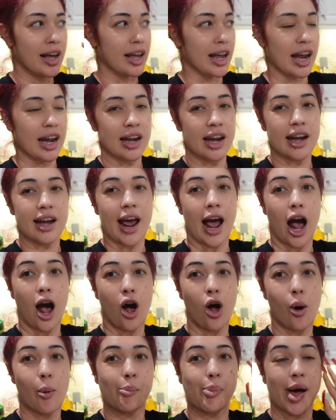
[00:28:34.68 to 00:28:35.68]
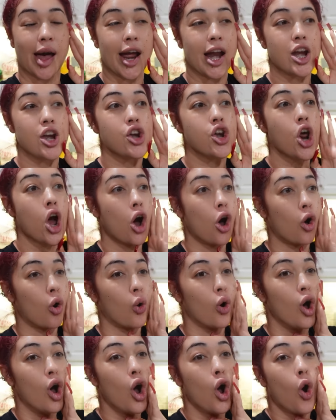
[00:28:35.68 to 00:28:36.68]
in and out. But
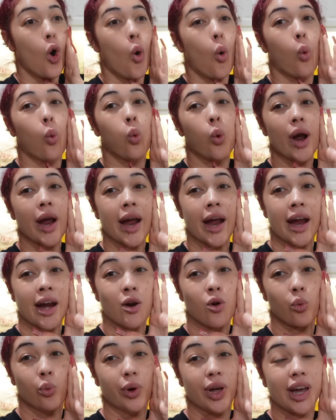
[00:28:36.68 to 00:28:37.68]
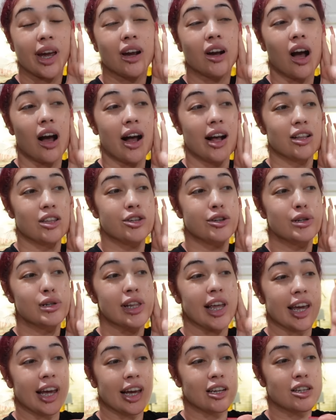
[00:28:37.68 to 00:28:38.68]
no, when we got to
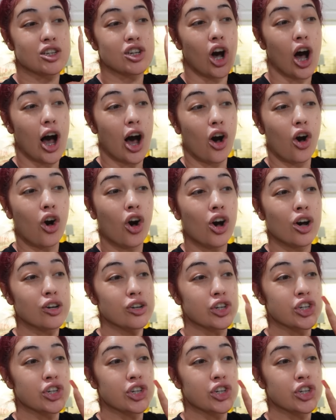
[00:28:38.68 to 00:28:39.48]
Lake Tahoe,